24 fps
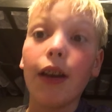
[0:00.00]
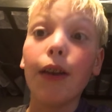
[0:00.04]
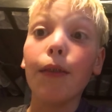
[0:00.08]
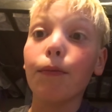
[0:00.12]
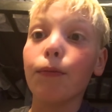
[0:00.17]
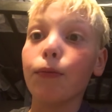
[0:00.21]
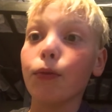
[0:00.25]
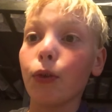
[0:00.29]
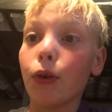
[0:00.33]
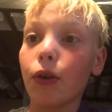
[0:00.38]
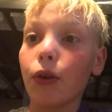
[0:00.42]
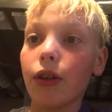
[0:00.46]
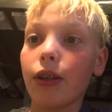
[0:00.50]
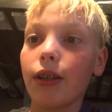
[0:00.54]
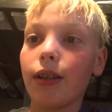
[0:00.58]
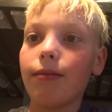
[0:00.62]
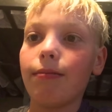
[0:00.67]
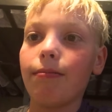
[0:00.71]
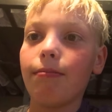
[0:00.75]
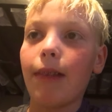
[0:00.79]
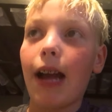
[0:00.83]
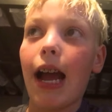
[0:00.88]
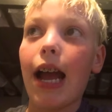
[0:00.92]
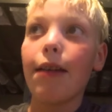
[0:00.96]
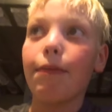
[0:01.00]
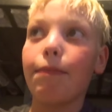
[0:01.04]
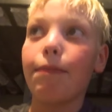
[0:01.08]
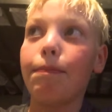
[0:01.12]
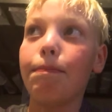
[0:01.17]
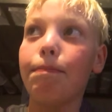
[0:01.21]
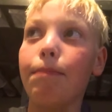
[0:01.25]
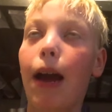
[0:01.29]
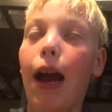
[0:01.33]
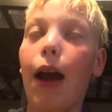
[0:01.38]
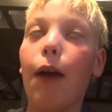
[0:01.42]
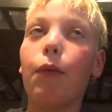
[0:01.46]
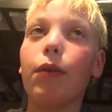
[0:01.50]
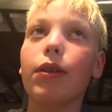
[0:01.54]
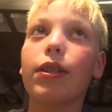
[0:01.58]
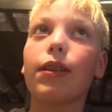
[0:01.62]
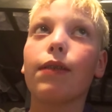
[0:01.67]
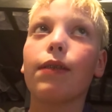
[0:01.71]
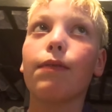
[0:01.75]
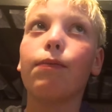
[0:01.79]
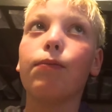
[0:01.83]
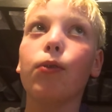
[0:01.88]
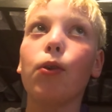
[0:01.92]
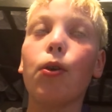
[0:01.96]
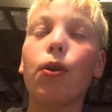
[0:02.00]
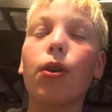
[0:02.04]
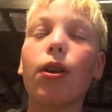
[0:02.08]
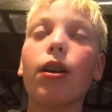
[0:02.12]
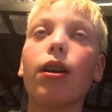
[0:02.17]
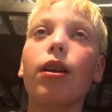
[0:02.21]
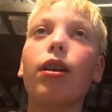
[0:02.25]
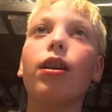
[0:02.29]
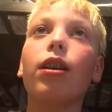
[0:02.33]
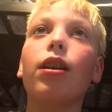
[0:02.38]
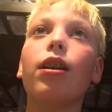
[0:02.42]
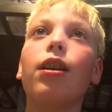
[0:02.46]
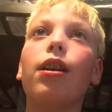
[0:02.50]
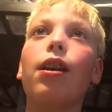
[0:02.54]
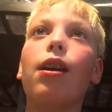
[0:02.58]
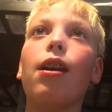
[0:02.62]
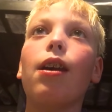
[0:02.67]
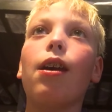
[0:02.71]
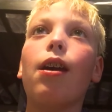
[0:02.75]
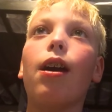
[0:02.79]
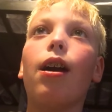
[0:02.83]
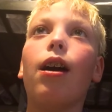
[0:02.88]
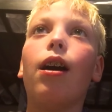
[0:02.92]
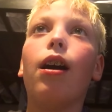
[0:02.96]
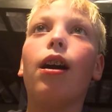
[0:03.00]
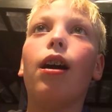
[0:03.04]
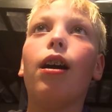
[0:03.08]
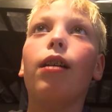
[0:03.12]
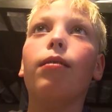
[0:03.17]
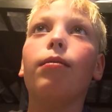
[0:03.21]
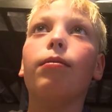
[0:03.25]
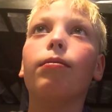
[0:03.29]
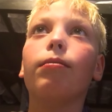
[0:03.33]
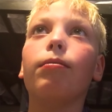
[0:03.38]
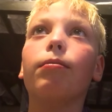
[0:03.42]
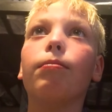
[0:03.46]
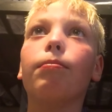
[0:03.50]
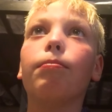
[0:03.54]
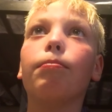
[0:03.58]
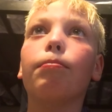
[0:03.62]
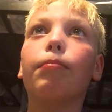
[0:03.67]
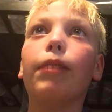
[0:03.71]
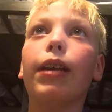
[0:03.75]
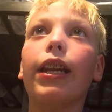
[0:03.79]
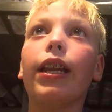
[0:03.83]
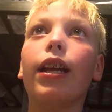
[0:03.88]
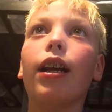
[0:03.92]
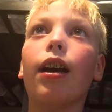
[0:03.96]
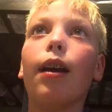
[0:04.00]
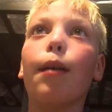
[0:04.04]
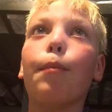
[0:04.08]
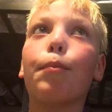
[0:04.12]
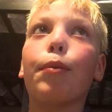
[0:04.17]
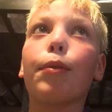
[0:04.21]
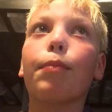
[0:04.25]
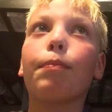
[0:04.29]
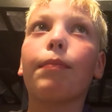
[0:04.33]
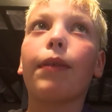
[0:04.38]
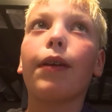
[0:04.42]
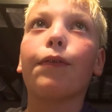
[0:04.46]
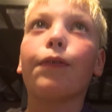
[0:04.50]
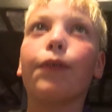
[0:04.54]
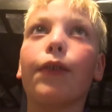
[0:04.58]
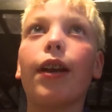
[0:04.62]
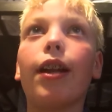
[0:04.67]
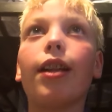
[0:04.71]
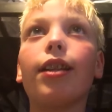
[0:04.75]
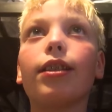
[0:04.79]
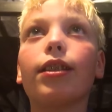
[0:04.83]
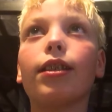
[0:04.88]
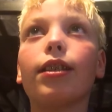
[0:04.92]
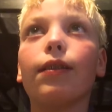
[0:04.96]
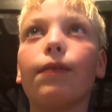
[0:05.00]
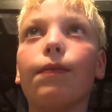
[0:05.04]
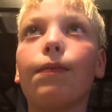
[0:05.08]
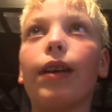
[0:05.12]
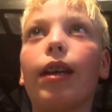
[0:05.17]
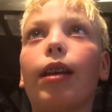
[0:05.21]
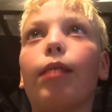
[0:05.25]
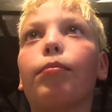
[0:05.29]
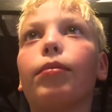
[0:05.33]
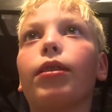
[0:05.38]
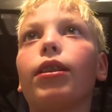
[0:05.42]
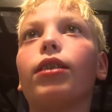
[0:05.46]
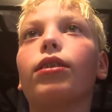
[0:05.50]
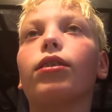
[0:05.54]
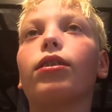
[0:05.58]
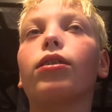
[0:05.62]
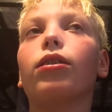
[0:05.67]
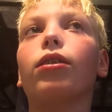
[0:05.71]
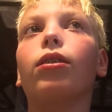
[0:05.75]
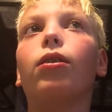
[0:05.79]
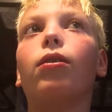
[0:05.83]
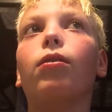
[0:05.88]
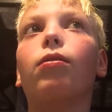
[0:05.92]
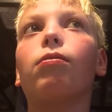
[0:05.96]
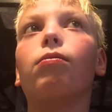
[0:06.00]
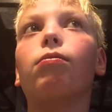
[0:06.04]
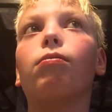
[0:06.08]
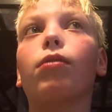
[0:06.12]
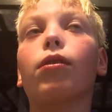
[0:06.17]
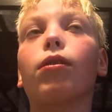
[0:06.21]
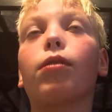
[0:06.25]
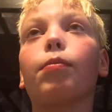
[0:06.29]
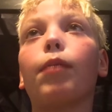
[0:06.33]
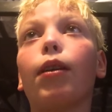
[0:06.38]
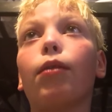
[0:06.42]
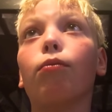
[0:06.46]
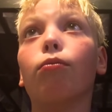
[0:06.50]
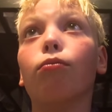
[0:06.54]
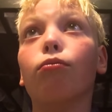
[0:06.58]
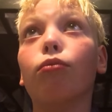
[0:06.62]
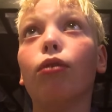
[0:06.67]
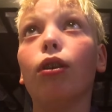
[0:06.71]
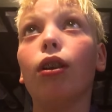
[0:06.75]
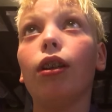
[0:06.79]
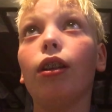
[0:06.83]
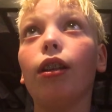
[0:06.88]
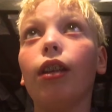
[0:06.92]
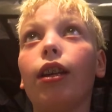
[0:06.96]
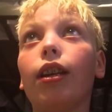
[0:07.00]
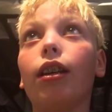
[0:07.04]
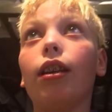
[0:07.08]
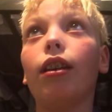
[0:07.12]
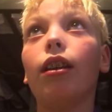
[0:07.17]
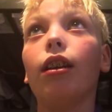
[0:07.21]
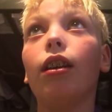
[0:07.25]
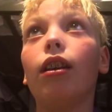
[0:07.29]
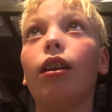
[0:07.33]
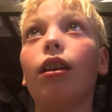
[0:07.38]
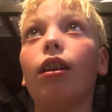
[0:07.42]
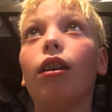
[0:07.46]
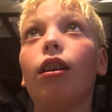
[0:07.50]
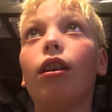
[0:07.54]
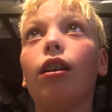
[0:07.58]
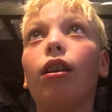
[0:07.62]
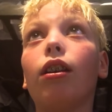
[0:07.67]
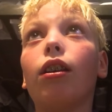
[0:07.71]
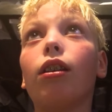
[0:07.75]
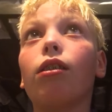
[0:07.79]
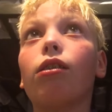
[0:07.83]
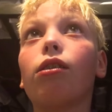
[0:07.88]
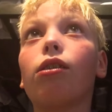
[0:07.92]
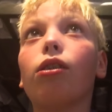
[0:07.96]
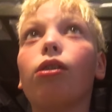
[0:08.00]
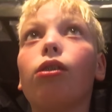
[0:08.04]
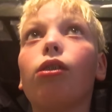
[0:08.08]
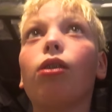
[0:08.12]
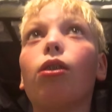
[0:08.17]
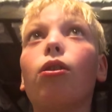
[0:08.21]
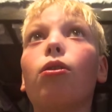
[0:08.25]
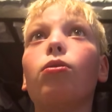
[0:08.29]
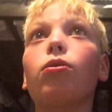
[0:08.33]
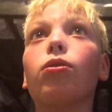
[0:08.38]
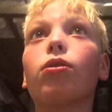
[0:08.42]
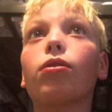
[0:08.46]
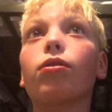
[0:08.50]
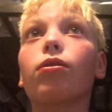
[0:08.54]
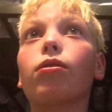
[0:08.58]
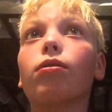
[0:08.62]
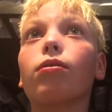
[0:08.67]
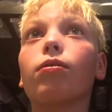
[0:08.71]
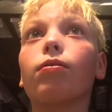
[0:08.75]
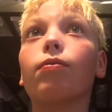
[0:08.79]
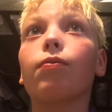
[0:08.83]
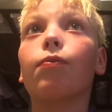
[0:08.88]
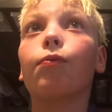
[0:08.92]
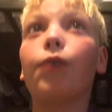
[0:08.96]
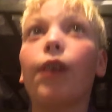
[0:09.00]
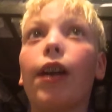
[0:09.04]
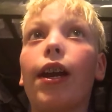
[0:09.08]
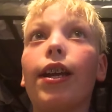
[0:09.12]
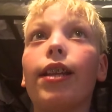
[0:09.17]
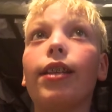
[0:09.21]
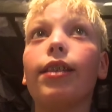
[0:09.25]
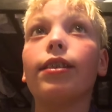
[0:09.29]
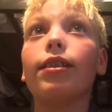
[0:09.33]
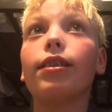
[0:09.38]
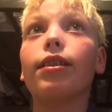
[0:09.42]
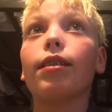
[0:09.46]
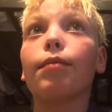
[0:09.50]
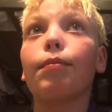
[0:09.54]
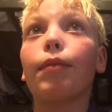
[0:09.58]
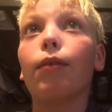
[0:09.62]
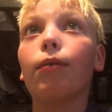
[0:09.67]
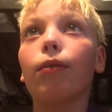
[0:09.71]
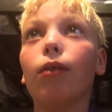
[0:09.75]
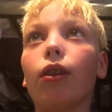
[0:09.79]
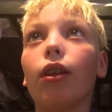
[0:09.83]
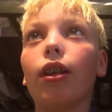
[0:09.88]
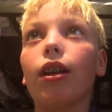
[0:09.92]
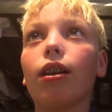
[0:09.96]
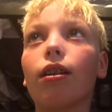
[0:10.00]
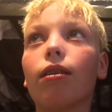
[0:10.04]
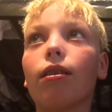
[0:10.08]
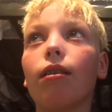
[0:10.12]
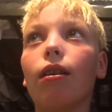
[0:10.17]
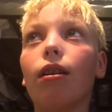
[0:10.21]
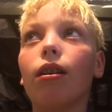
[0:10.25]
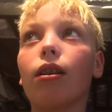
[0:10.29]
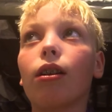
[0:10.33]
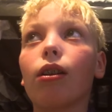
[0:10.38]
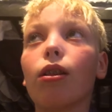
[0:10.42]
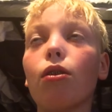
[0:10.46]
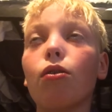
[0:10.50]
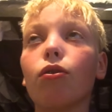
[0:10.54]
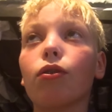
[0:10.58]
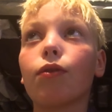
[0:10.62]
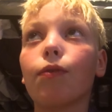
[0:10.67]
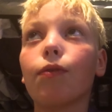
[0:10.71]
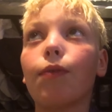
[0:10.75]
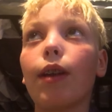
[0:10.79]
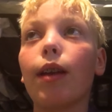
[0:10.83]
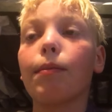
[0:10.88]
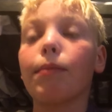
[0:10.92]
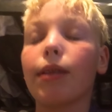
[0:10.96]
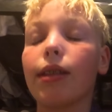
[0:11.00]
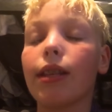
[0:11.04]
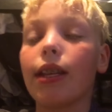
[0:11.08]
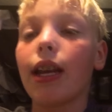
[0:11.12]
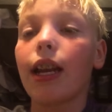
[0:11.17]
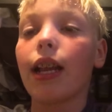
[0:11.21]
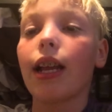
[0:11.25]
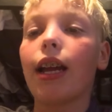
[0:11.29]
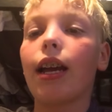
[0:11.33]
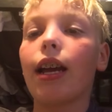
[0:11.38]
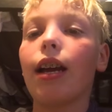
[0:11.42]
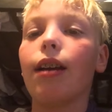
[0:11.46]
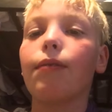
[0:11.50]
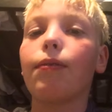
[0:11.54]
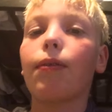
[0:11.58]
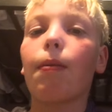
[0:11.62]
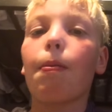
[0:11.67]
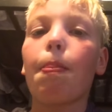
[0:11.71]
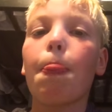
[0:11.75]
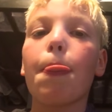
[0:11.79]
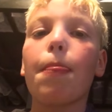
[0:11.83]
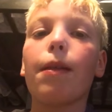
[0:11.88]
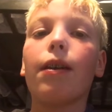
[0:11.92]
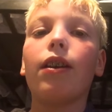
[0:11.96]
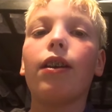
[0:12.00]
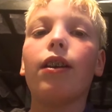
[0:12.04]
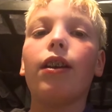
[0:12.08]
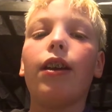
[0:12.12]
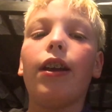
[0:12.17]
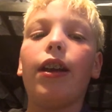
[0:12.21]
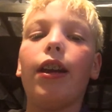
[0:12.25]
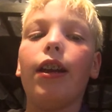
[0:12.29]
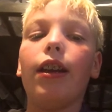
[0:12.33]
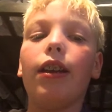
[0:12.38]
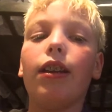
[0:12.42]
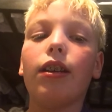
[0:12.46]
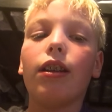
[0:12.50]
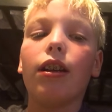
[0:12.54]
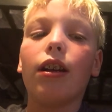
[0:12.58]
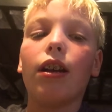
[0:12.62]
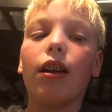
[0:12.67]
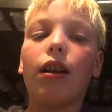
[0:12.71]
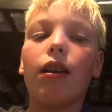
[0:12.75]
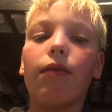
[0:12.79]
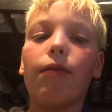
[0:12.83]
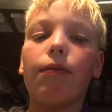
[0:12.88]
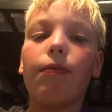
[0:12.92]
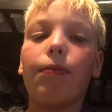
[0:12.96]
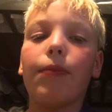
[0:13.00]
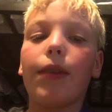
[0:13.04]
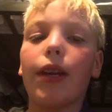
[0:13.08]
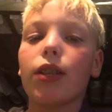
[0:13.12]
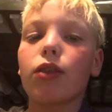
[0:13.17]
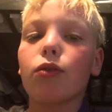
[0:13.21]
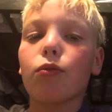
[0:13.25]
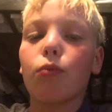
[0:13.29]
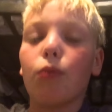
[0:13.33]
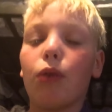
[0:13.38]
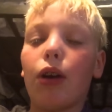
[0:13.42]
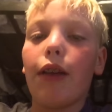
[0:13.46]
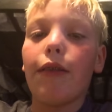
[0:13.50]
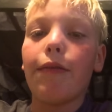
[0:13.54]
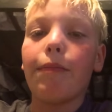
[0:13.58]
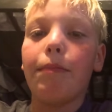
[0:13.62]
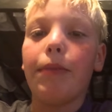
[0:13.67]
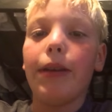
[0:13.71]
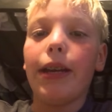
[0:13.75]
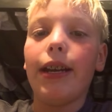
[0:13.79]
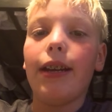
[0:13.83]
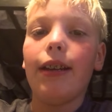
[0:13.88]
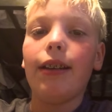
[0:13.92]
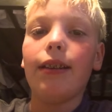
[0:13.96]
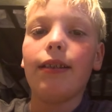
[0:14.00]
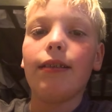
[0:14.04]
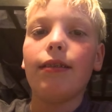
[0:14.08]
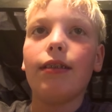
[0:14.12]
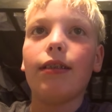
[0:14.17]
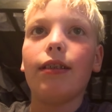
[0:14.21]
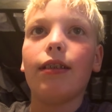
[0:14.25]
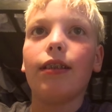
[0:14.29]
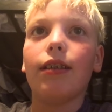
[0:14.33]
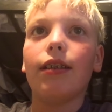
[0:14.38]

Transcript: in Florida. I was in Florida, meeting up with my friends and family, so with my really close friends and my really close family that I have. And that's where I've been.